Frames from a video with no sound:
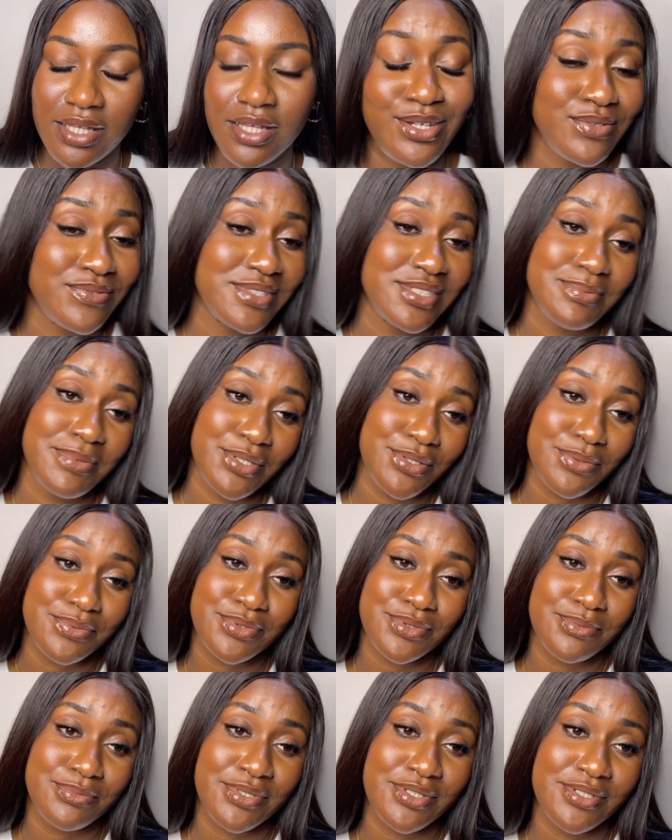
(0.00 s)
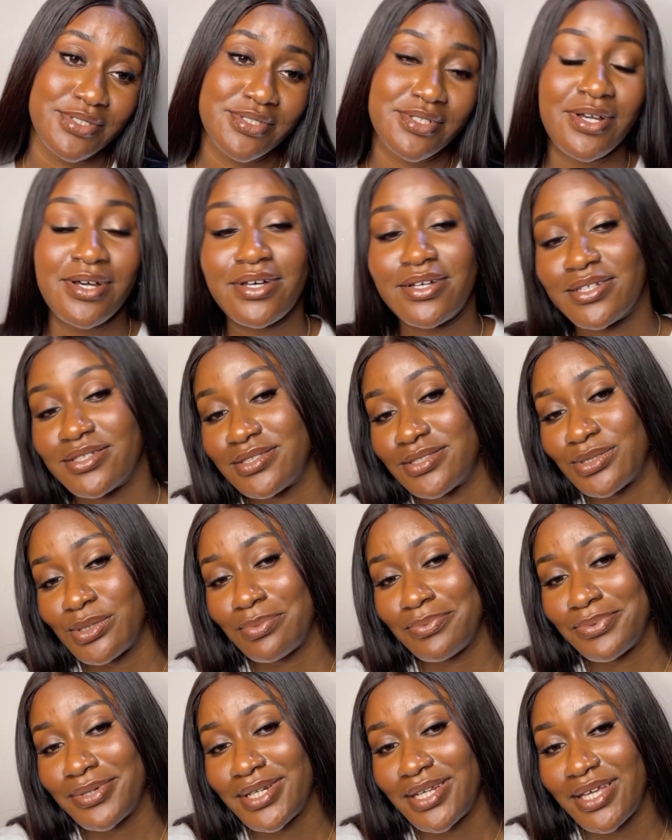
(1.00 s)
Love this makeup so much. Oh, it's so
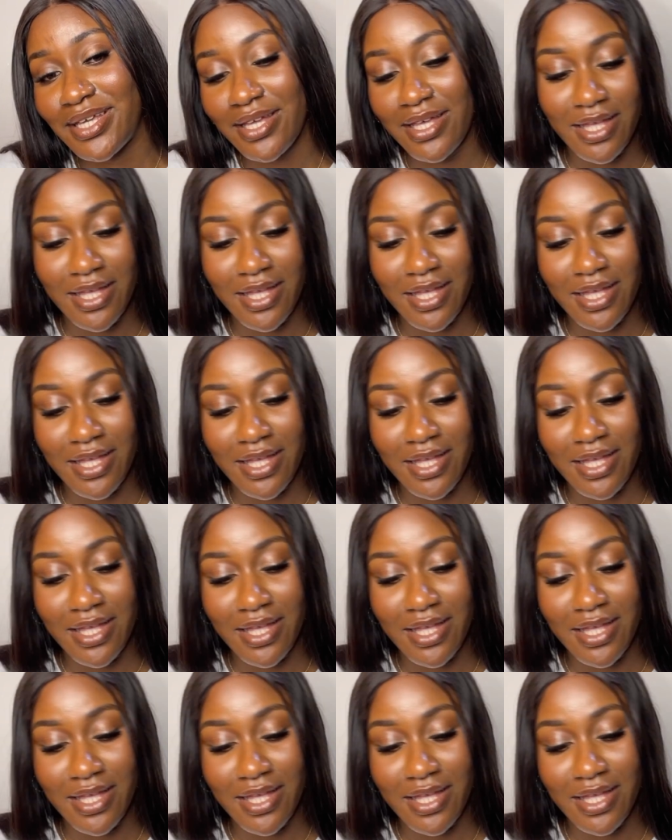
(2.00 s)
pretty.